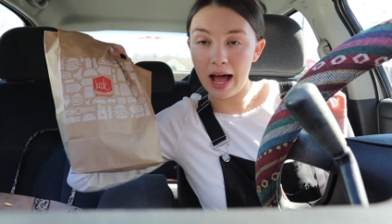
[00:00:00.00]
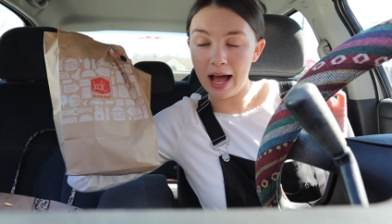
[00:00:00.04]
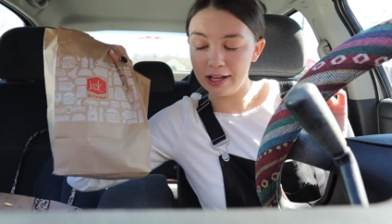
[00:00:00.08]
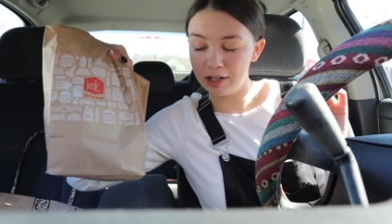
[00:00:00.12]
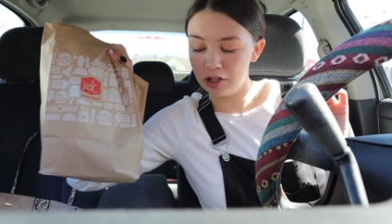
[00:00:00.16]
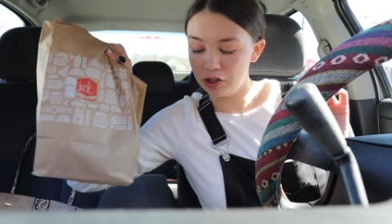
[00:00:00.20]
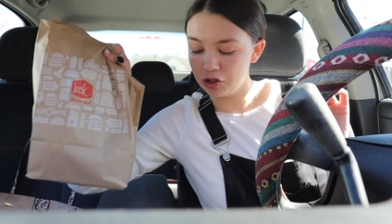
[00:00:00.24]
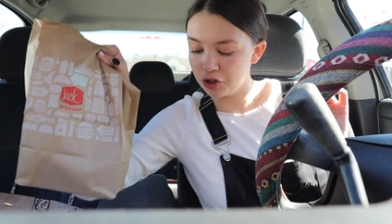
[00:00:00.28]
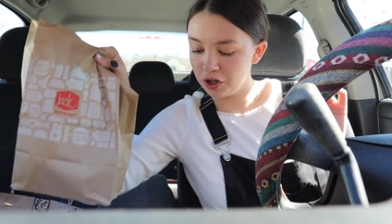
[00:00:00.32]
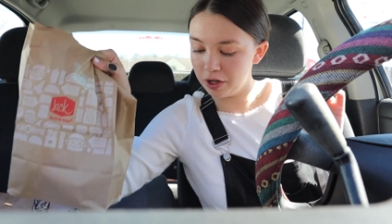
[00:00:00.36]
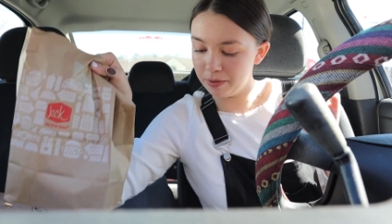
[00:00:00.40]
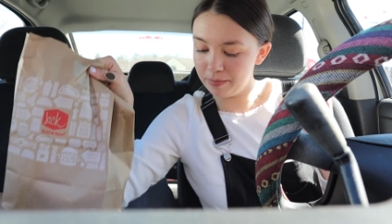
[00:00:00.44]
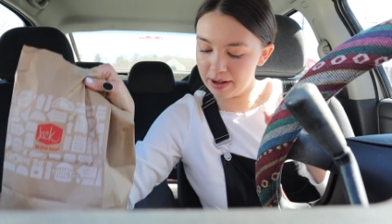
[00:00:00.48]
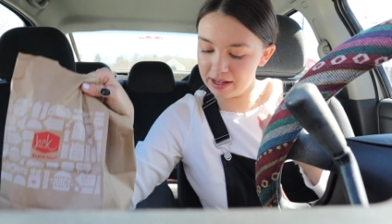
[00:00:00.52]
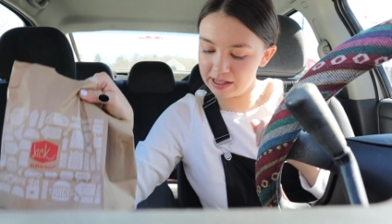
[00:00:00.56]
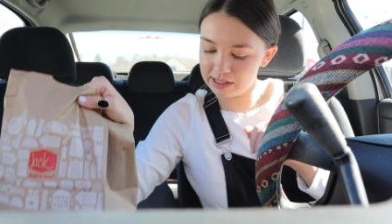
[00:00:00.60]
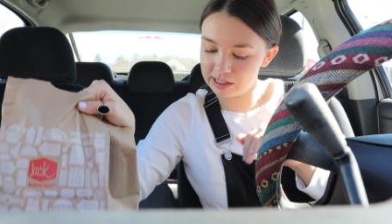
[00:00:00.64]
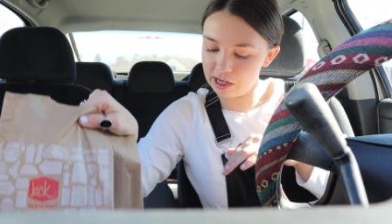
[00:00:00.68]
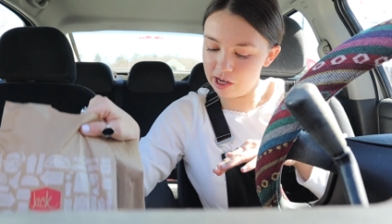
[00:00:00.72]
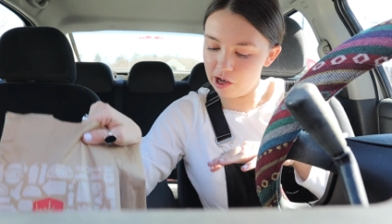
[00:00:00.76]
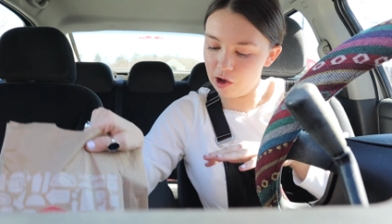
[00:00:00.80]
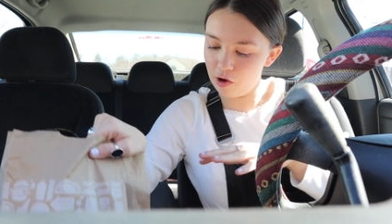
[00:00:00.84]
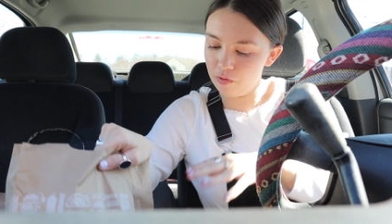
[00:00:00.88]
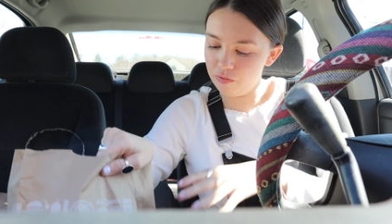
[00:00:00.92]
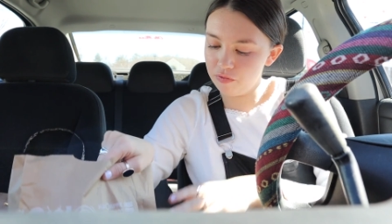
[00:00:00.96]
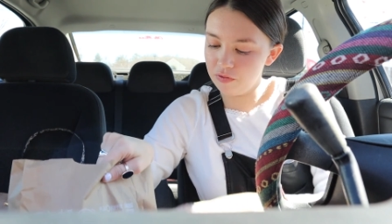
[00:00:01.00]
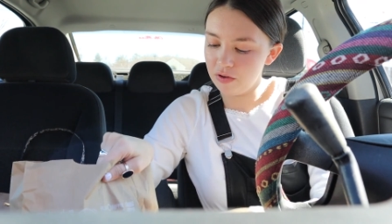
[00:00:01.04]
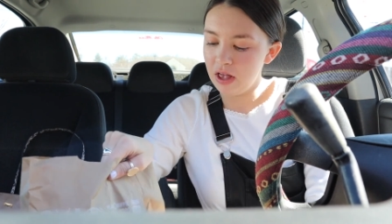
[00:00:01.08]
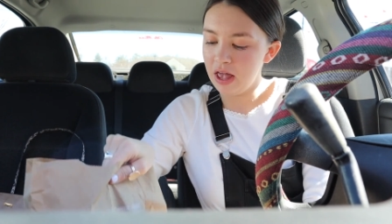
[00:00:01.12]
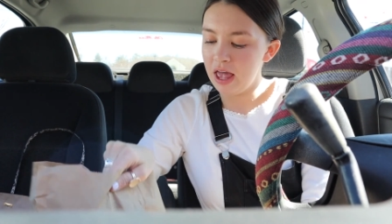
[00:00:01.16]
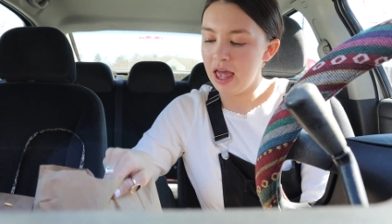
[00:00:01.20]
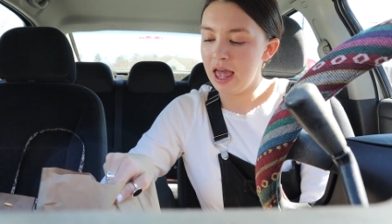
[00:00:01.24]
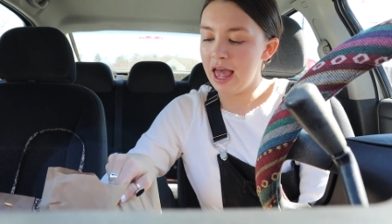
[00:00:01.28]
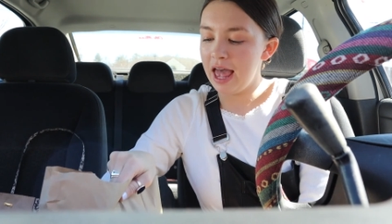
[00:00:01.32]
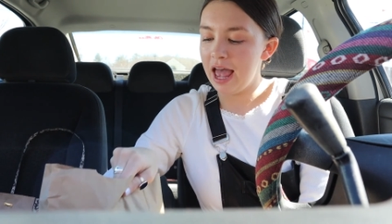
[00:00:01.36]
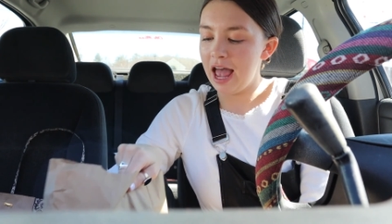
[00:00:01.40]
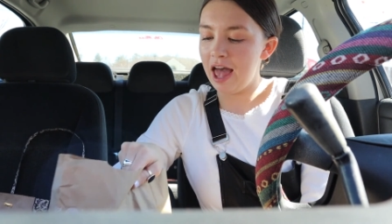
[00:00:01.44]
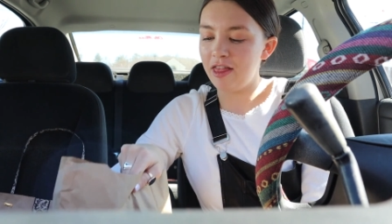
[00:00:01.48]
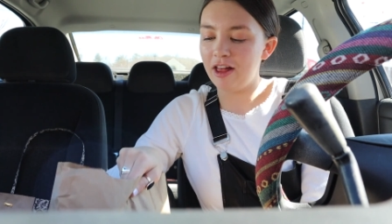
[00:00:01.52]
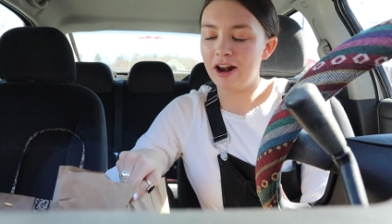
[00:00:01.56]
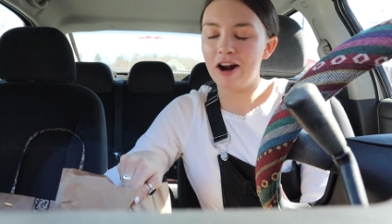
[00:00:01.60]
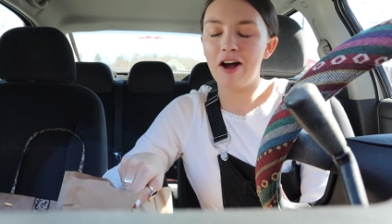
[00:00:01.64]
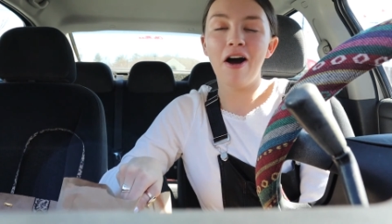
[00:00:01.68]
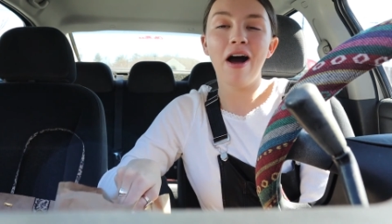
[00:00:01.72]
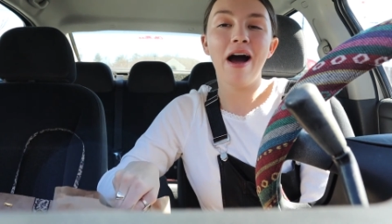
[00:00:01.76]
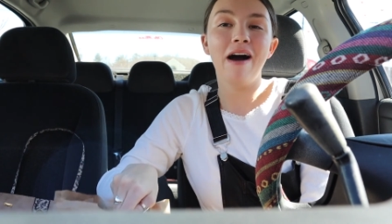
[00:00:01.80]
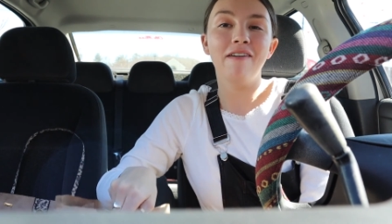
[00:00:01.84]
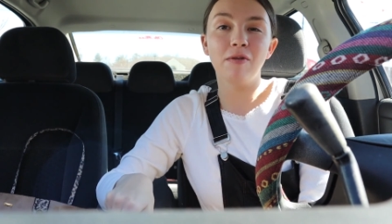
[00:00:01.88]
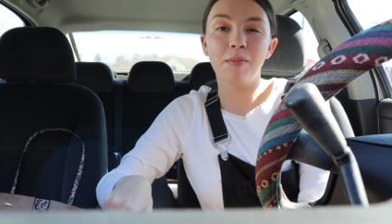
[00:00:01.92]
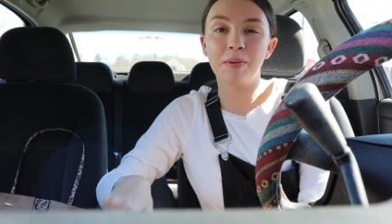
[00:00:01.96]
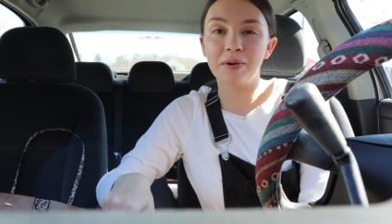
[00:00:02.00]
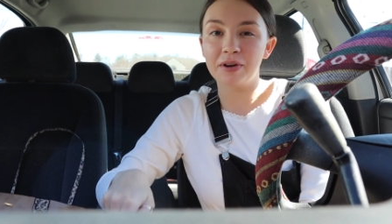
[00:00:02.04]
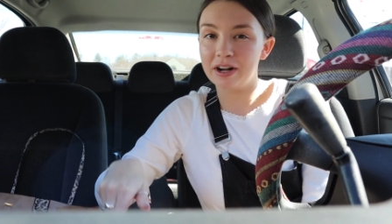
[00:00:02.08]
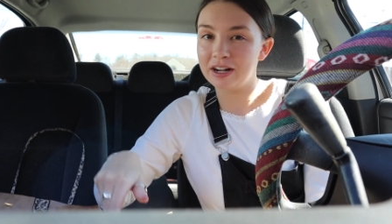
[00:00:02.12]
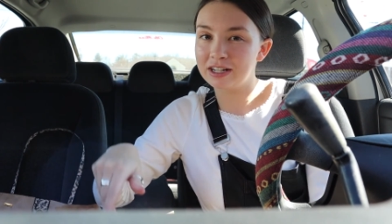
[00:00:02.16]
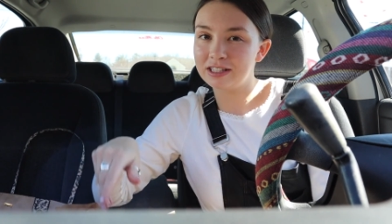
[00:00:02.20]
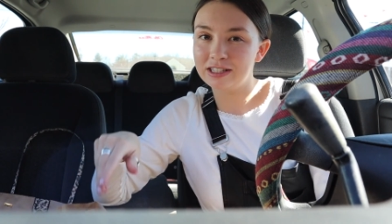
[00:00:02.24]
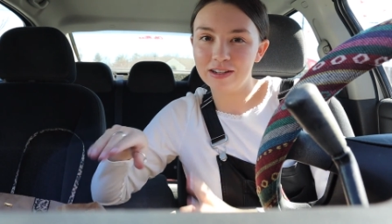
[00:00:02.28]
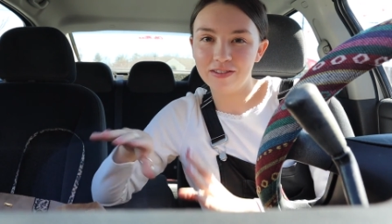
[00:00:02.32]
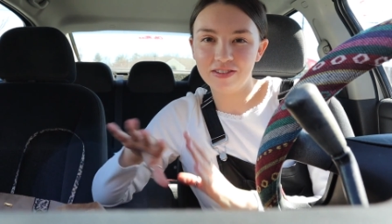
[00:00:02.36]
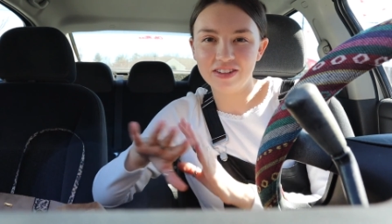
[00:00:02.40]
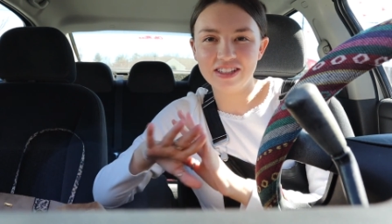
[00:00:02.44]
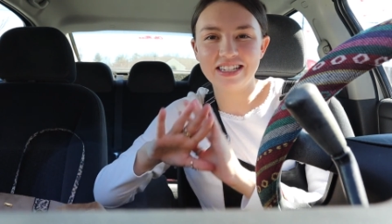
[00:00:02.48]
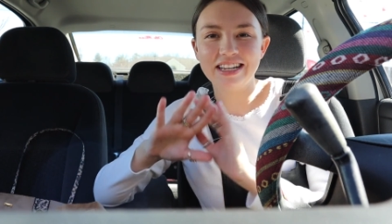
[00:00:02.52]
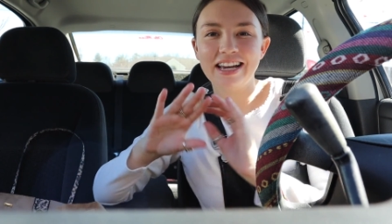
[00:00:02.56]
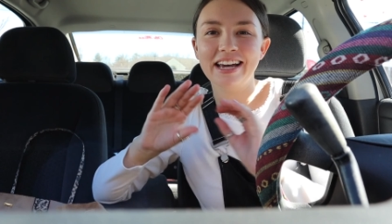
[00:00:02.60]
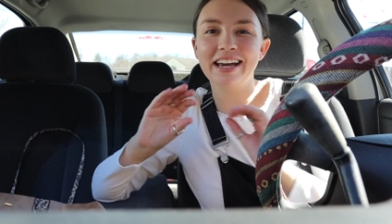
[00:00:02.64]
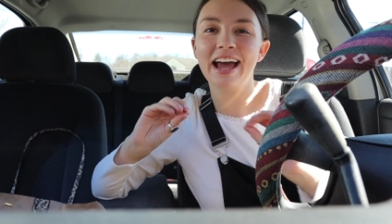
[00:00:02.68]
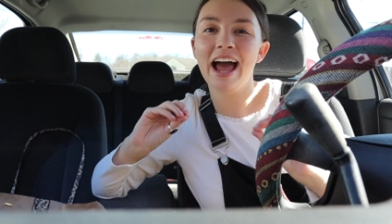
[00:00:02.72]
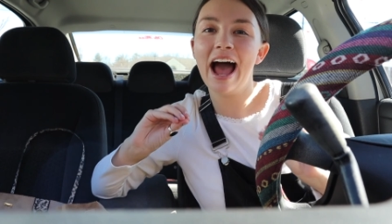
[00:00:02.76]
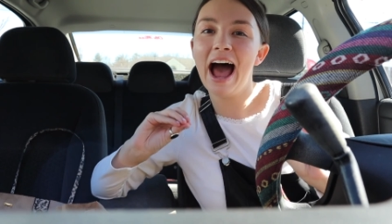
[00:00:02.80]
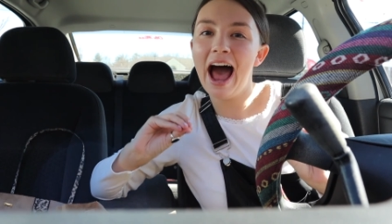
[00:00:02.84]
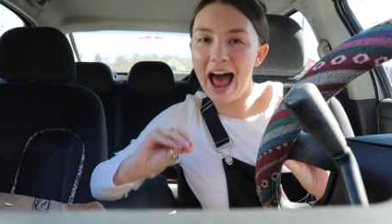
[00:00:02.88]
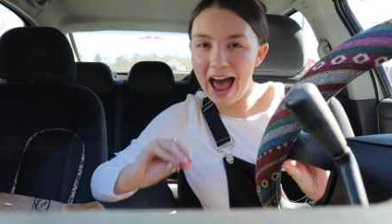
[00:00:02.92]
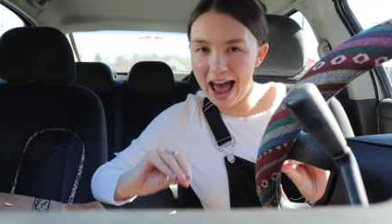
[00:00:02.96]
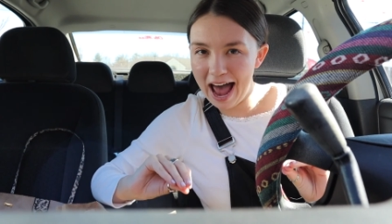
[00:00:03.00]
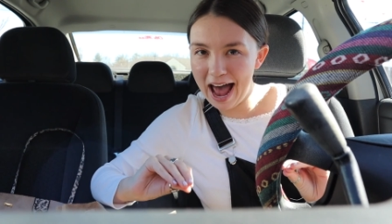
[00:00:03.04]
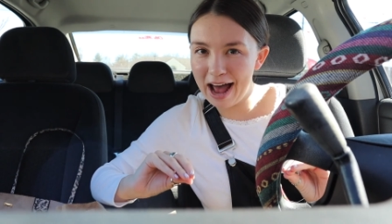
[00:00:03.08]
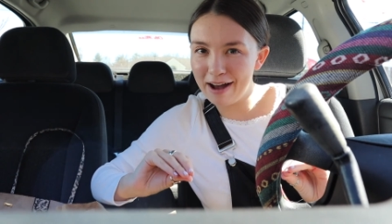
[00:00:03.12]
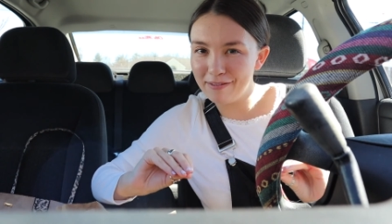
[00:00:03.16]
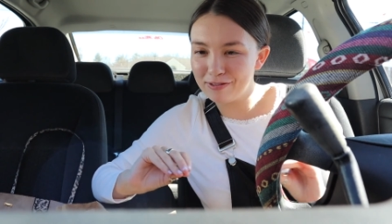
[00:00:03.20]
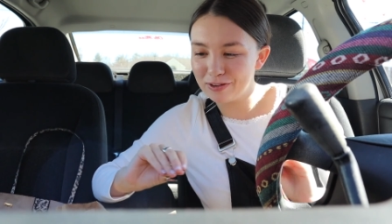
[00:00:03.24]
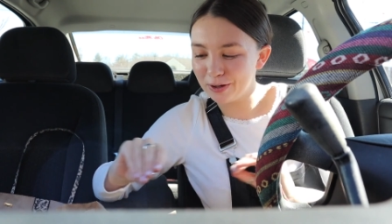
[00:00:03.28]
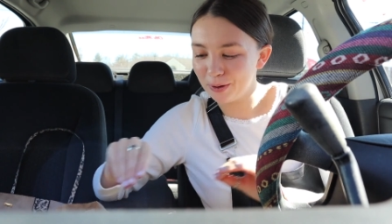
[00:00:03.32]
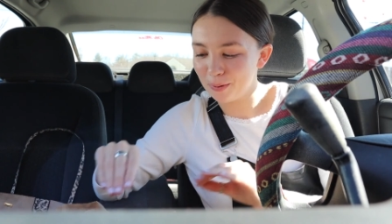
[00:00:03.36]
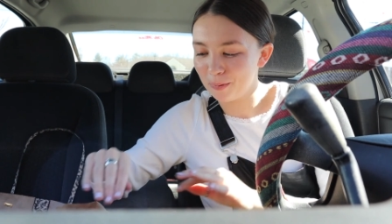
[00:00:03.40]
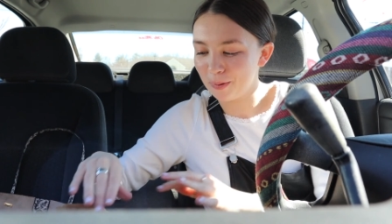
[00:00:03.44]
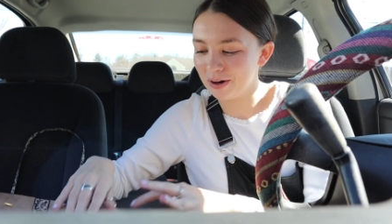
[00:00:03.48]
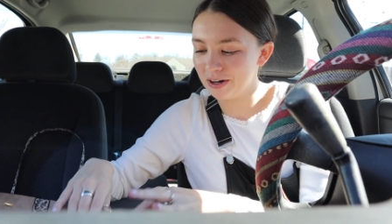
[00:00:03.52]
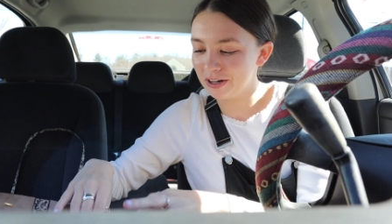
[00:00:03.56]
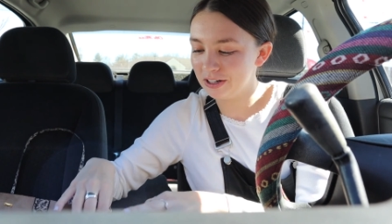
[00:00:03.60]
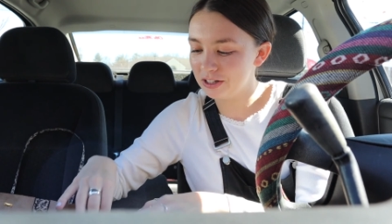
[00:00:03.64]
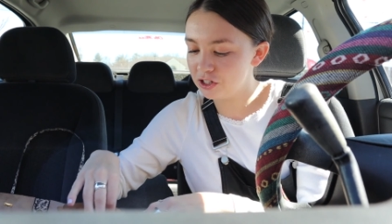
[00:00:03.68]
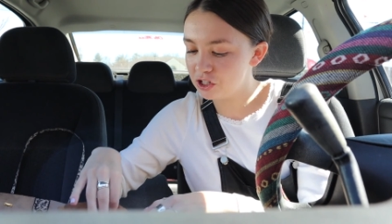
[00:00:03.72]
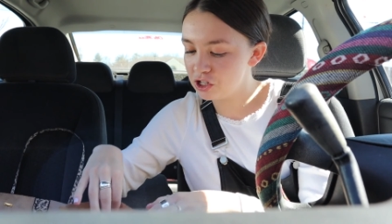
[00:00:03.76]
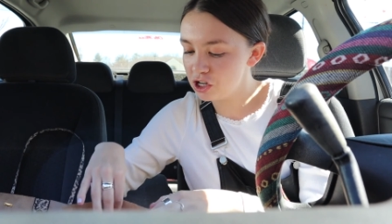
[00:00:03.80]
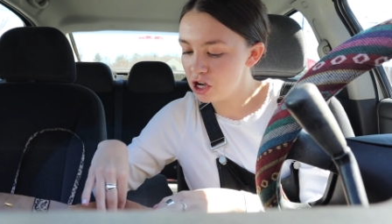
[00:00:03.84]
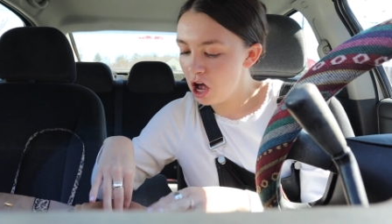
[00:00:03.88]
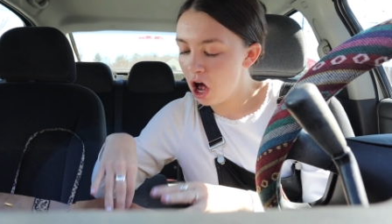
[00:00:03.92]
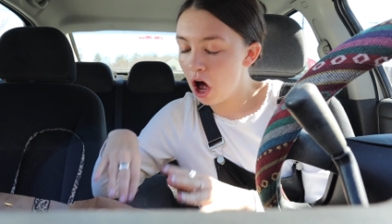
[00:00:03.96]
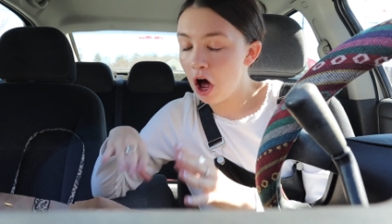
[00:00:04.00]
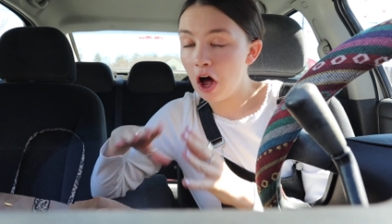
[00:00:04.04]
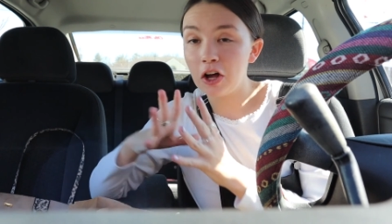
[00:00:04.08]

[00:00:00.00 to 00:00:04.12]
I had to treat myself, and then I'll have a productive day afterwards.